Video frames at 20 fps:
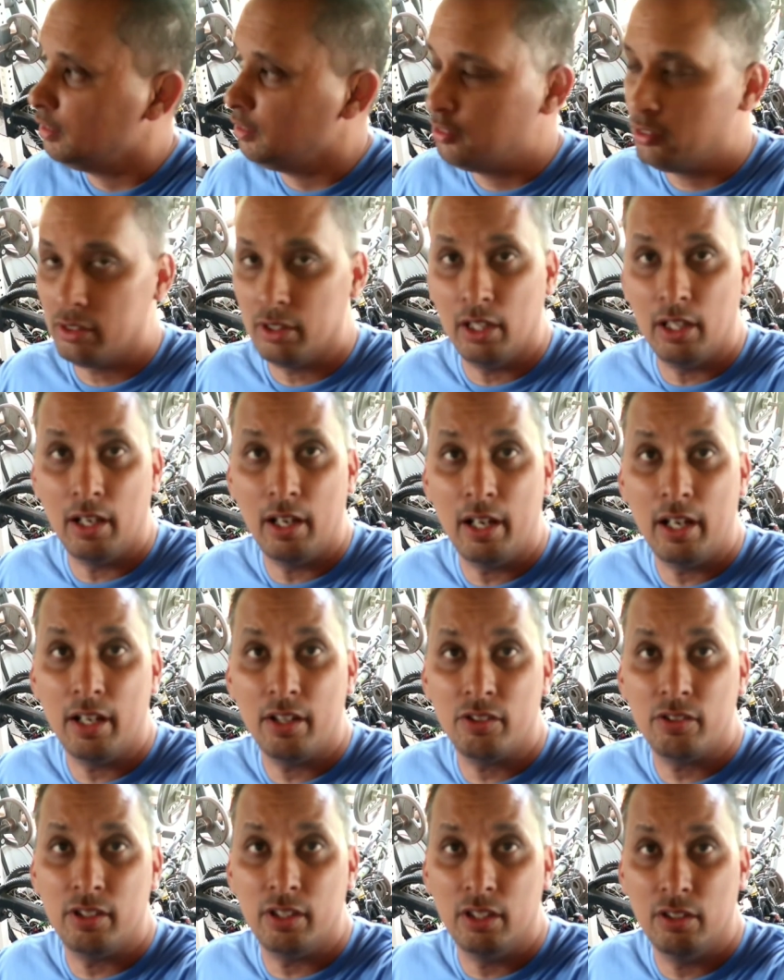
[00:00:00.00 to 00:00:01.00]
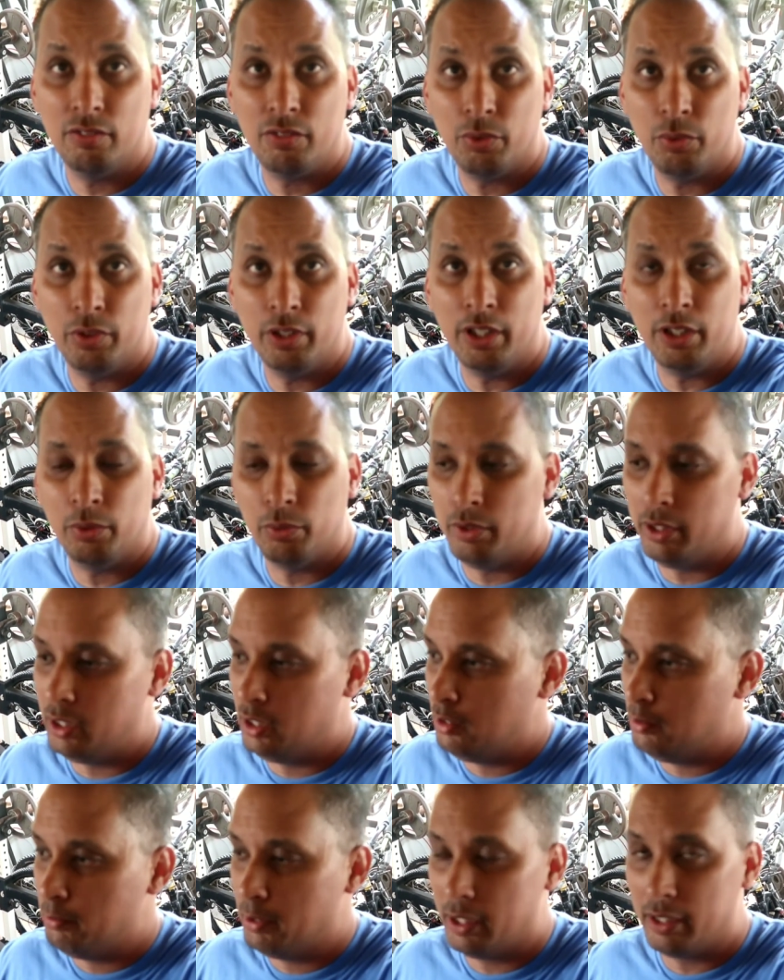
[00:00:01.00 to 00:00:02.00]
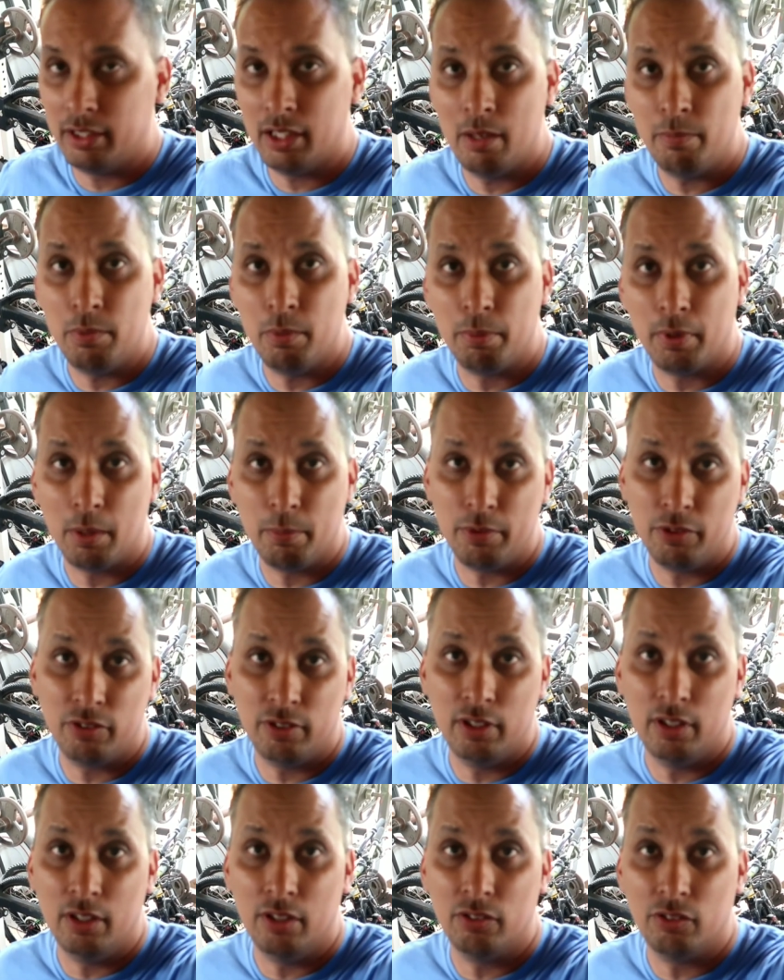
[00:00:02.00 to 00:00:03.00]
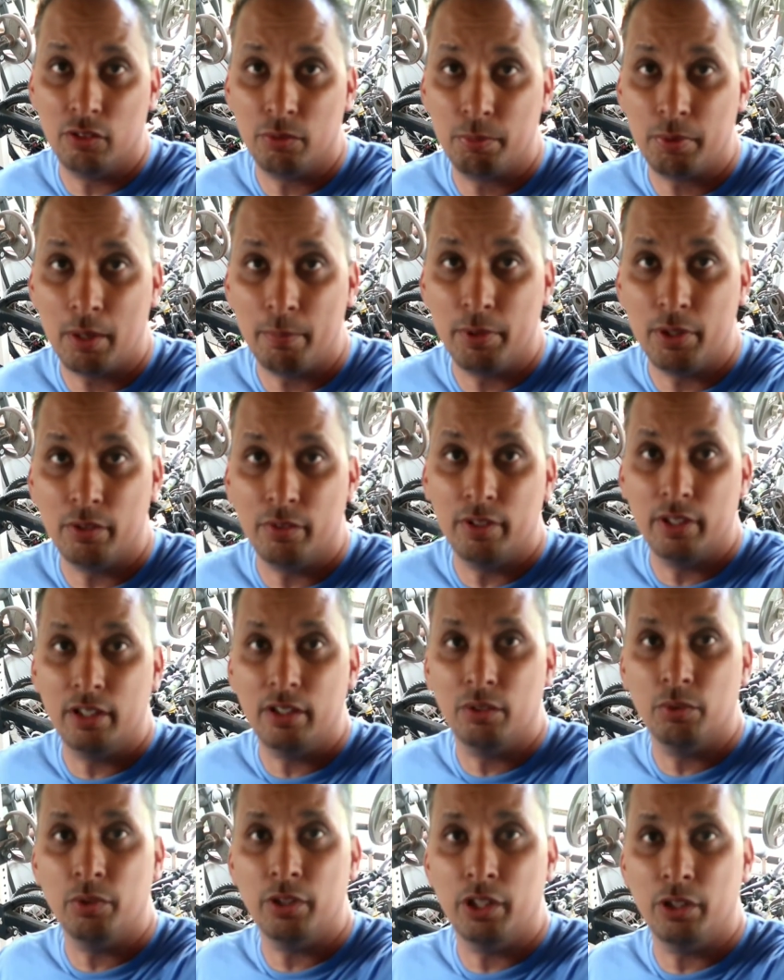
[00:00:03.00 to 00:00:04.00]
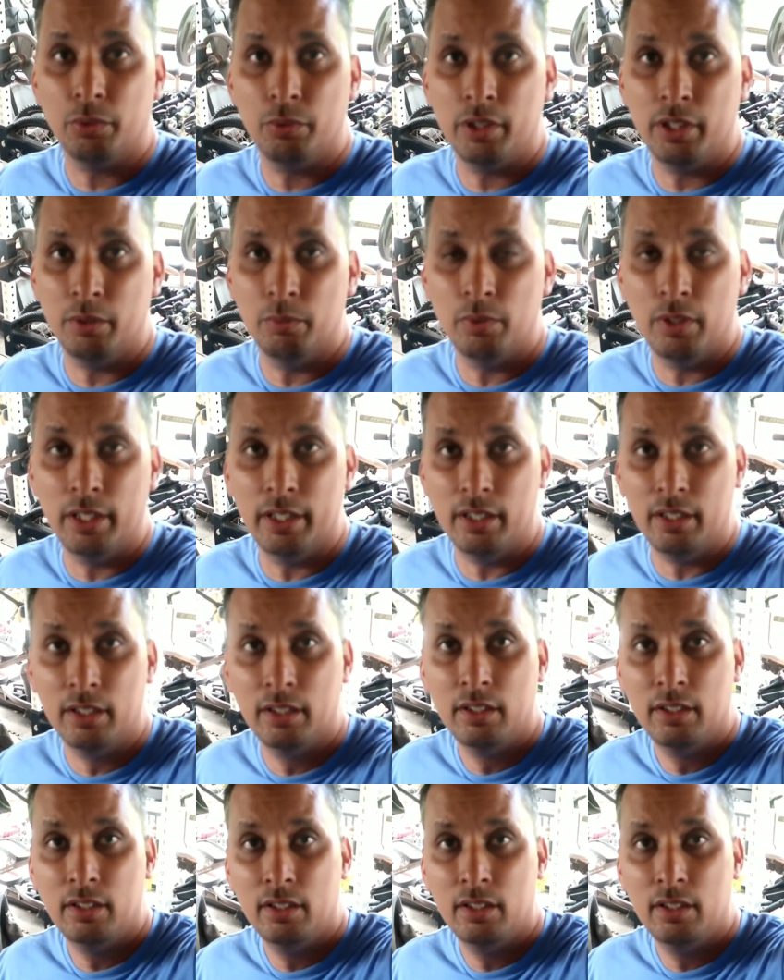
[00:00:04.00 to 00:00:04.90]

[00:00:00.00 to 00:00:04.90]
It's the last day of 2020, and by the time you probably see this, it's probably already 2021.